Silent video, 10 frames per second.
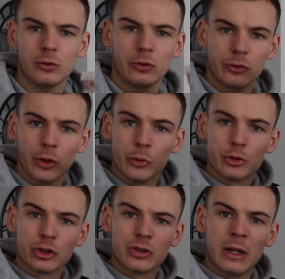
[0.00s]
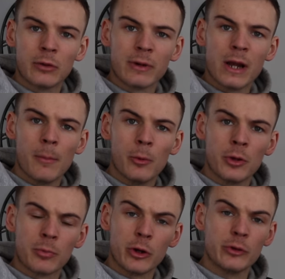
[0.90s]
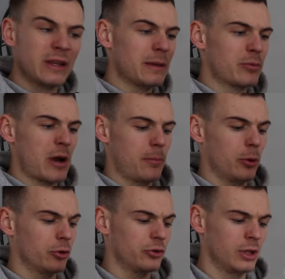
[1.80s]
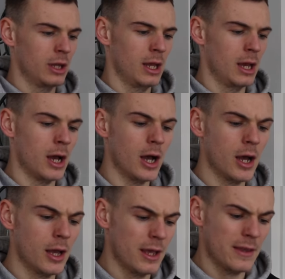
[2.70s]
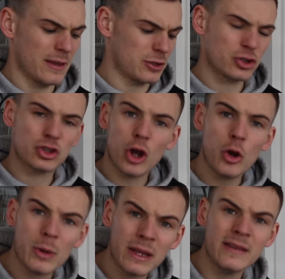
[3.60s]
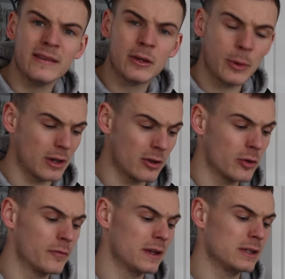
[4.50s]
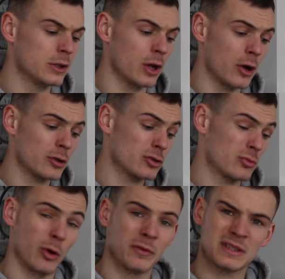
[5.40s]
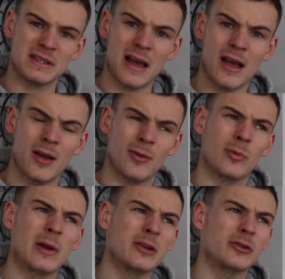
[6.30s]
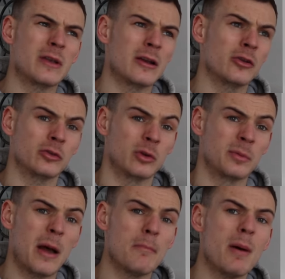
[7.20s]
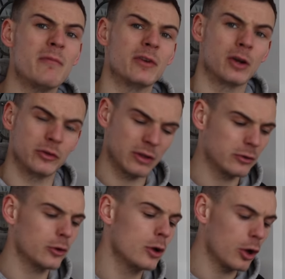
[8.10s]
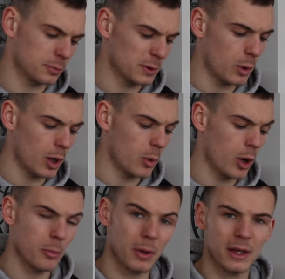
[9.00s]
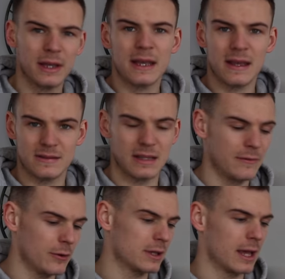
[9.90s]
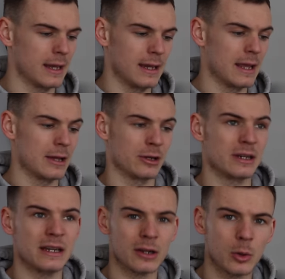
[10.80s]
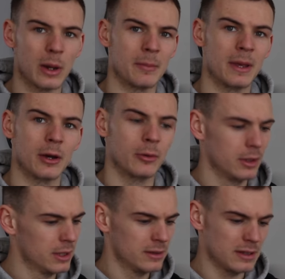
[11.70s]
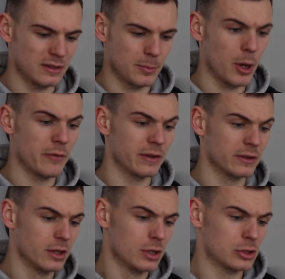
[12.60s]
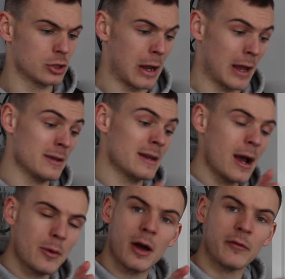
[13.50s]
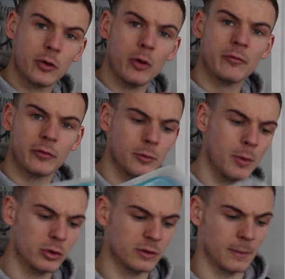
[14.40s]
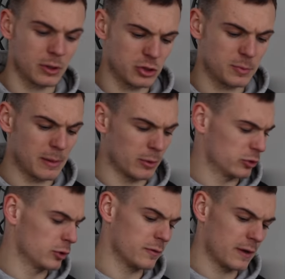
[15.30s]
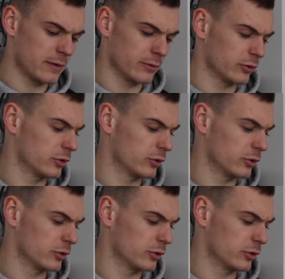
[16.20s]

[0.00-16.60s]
So just a little re-up on the protein prep pots. They're just so easy, quick and convenient. When did I do that last one? It was about a month ago. So they do last me quite a while, but if I get in late and I need a quick meal, these are perfect. you know, and now that I've gone through most of them, I just picked my two favourites.